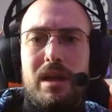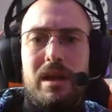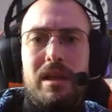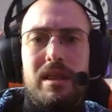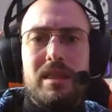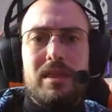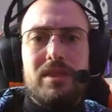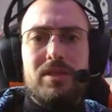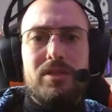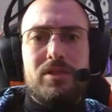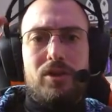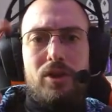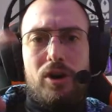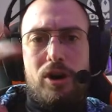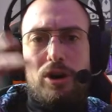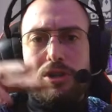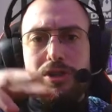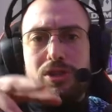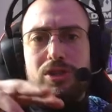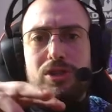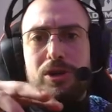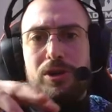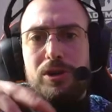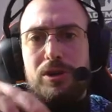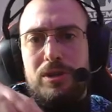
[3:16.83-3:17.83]
There are
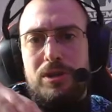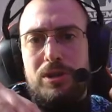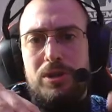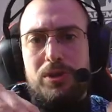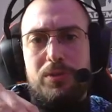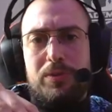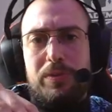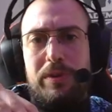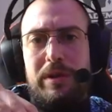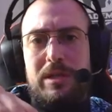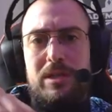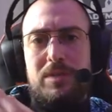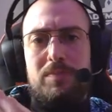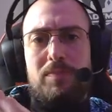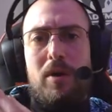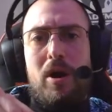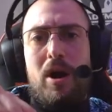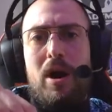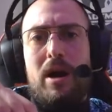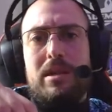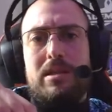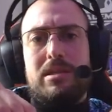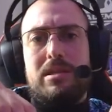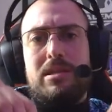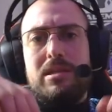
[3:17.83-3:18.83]
certain sweet
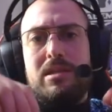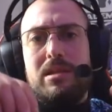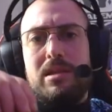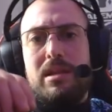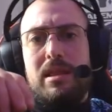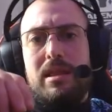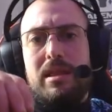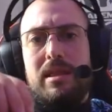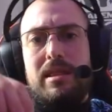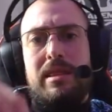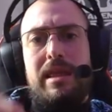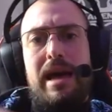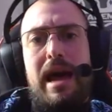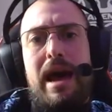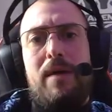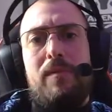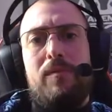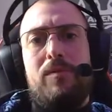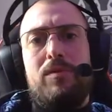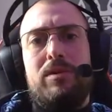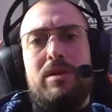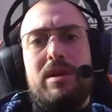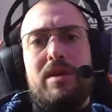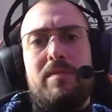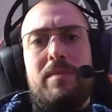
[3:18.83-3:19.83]
spots that
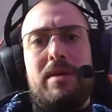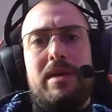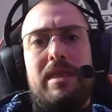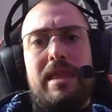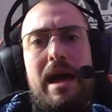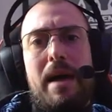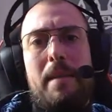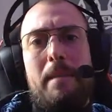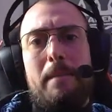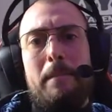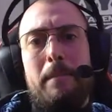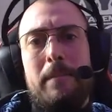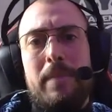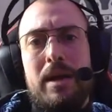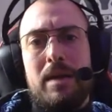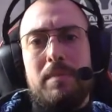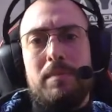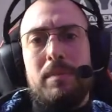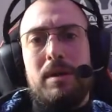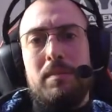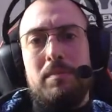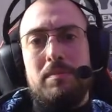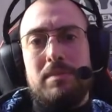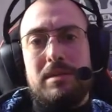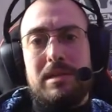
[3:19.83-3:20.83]
will give me that
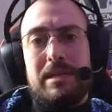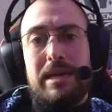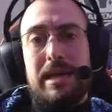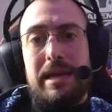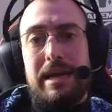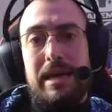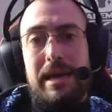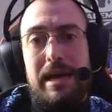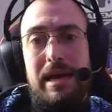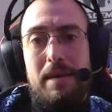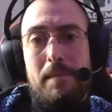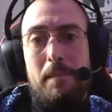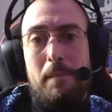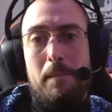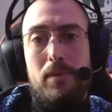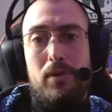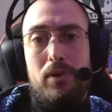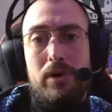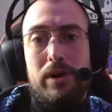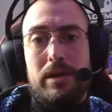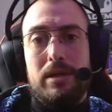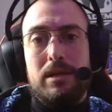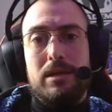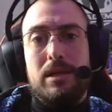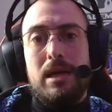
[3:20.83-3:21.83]
minimum stick
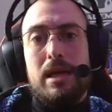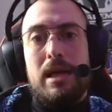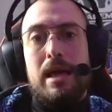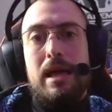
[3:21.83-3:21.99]
input